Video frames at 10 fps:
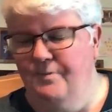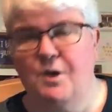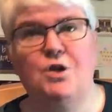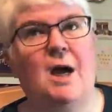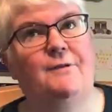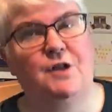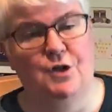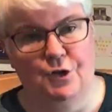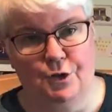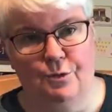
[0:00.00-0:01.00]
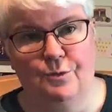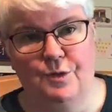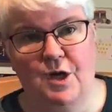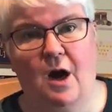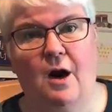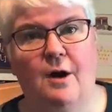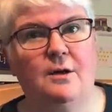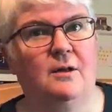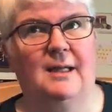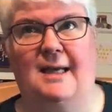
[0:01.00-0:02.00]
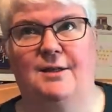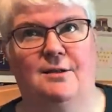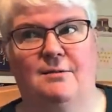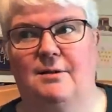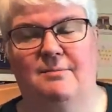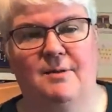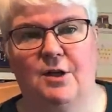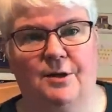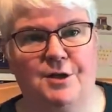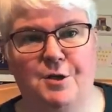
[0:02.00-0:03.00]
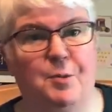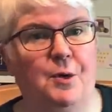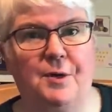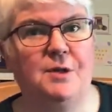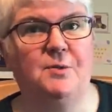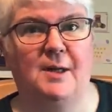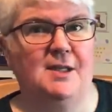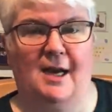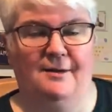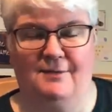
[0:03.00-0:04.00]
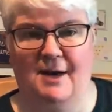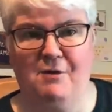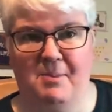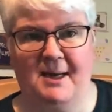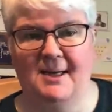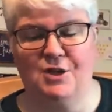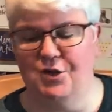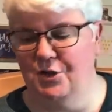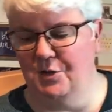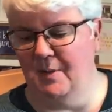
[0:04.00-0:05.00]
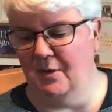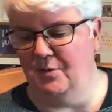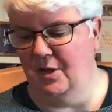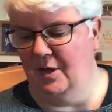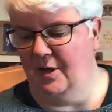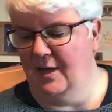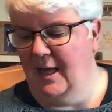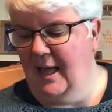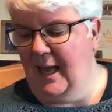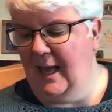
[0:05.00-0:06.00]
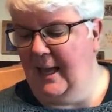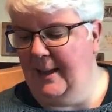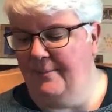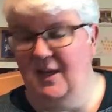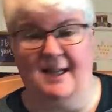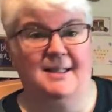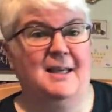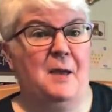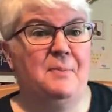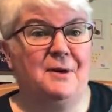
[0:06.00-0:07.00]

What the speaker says: You have to use your own yarn unless you're supported, which I've never been. I just use my own yarn. You get to keep it,